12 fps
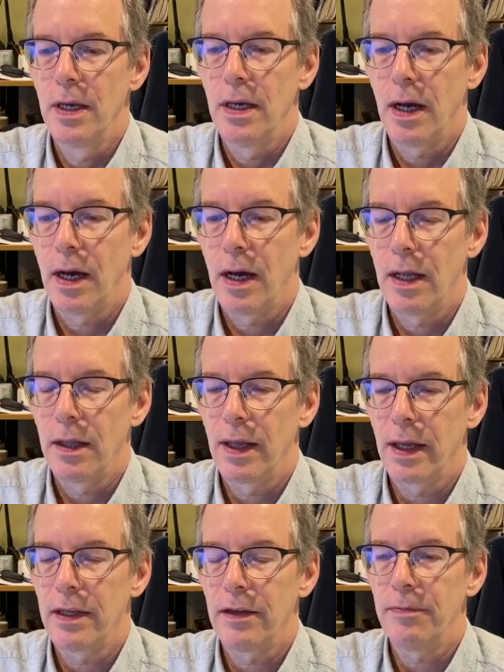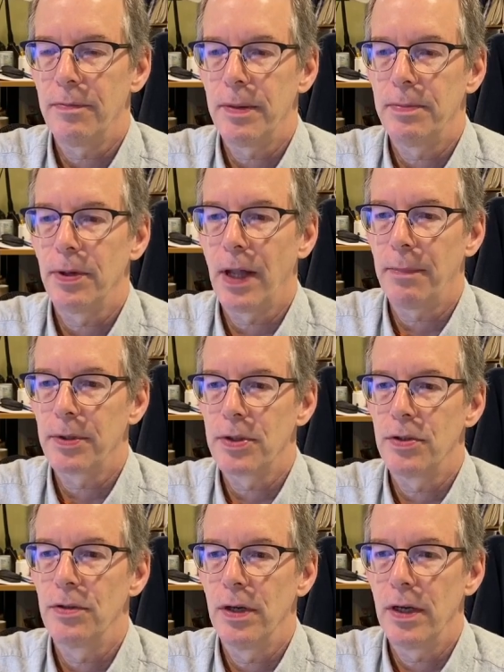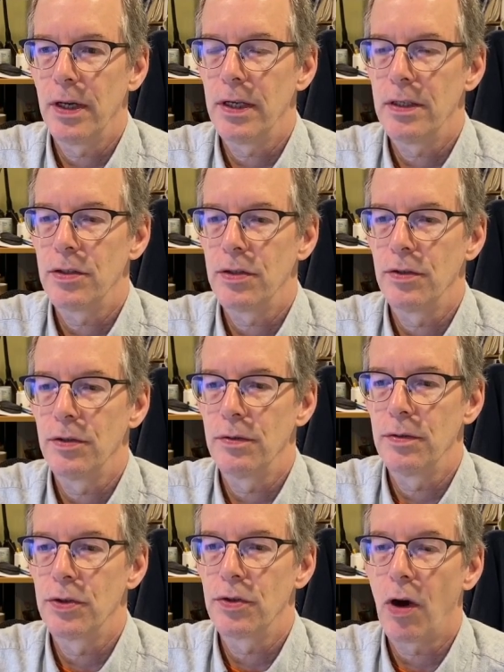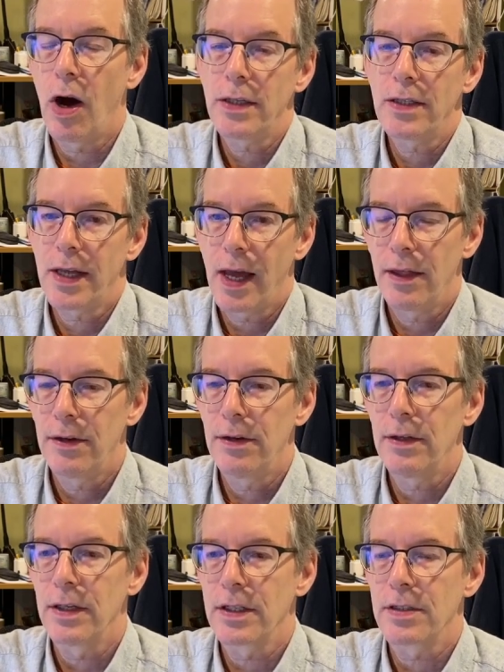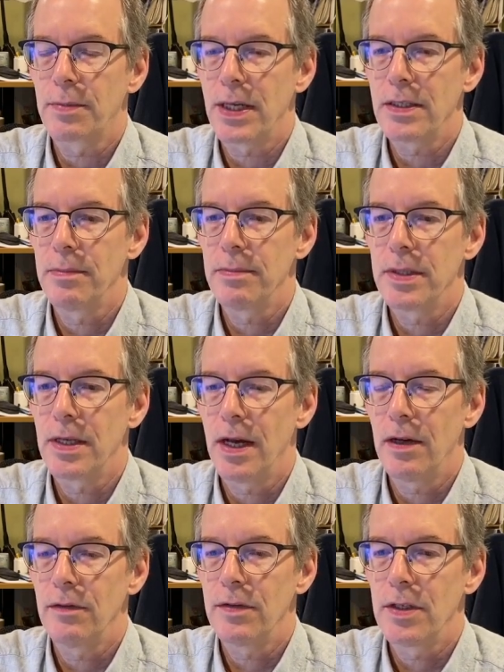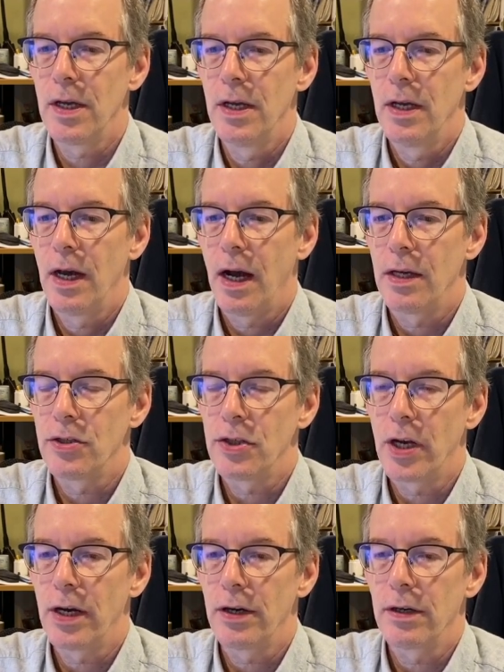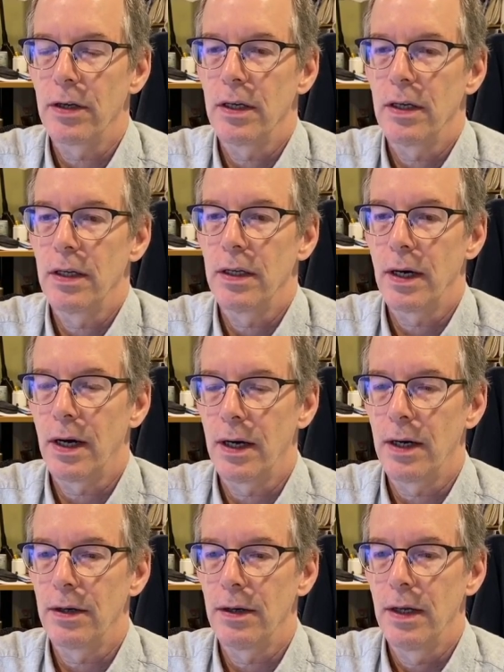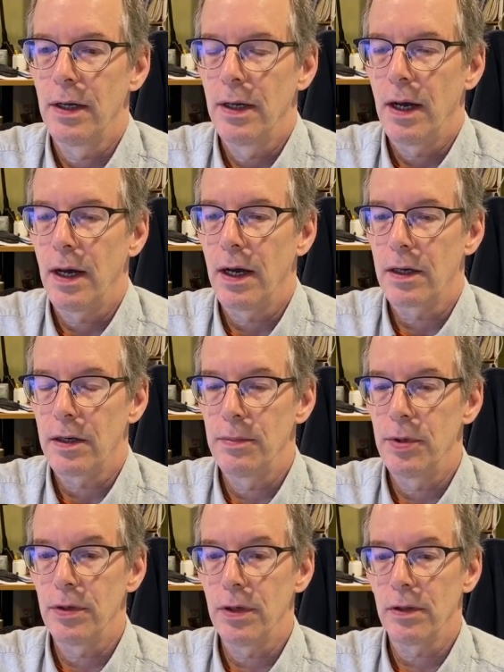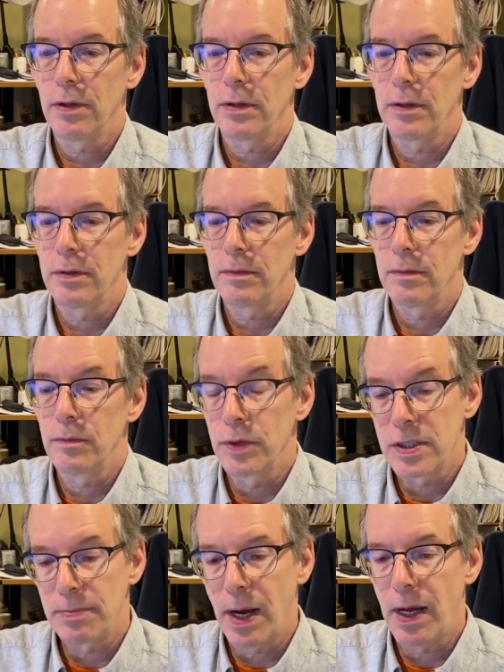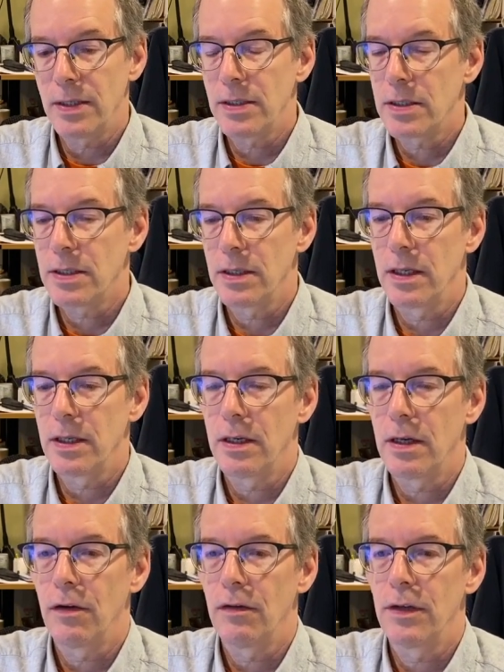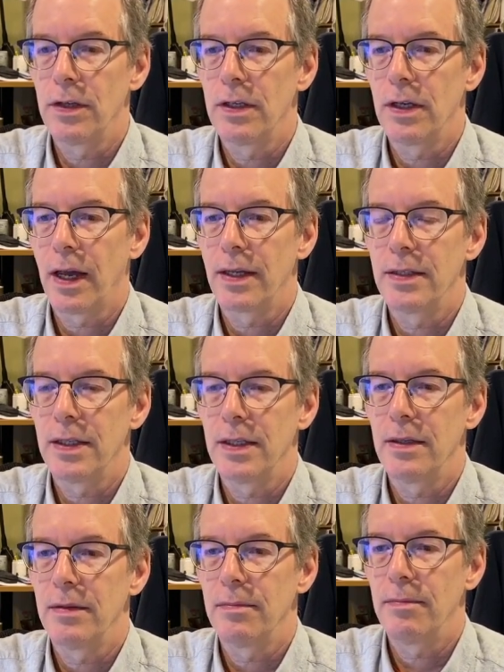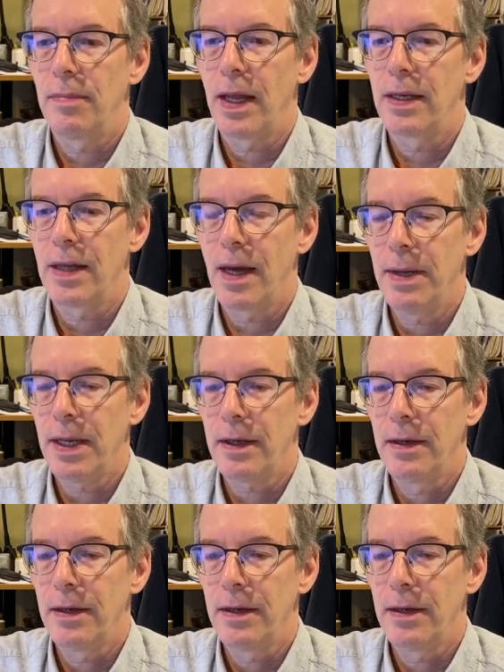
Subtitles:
that give people an opportunity to draw together, express themselves, share in our communal response to the COVID-19 pandemic,